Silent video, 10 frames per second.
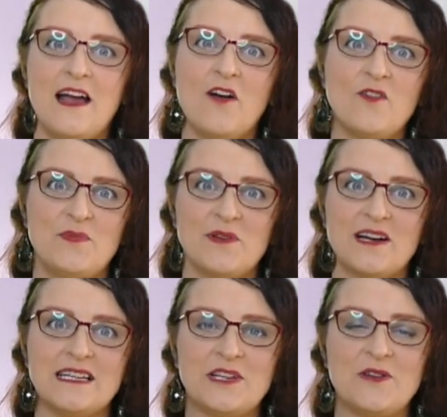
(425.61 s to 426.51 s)
I hope you
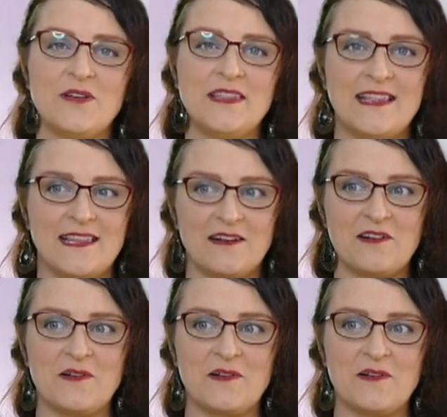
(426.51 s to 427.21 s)
guys heard that